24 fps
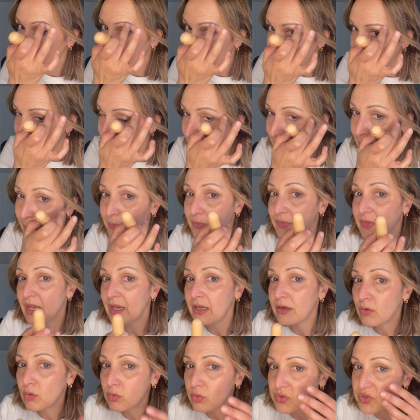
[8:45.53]

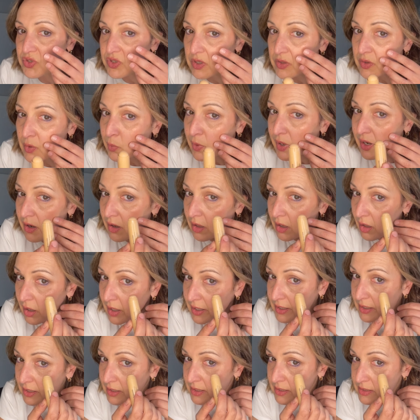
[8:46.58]
And also the way I
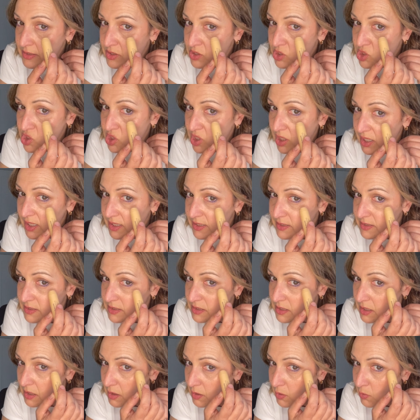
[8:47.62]
like it is
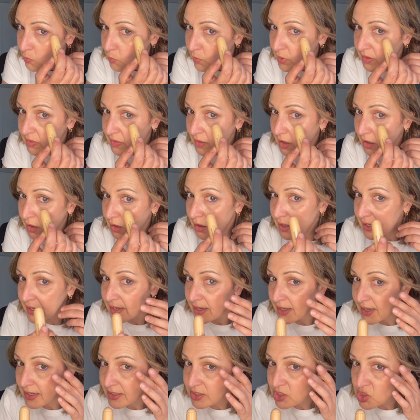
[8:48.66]
just where the light
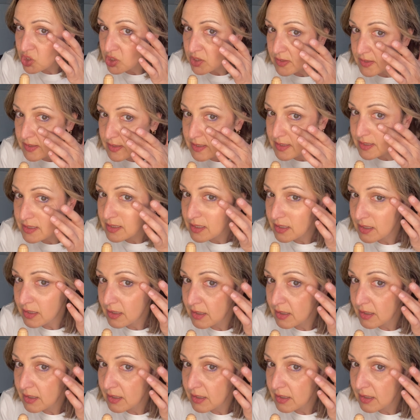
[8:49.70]
catches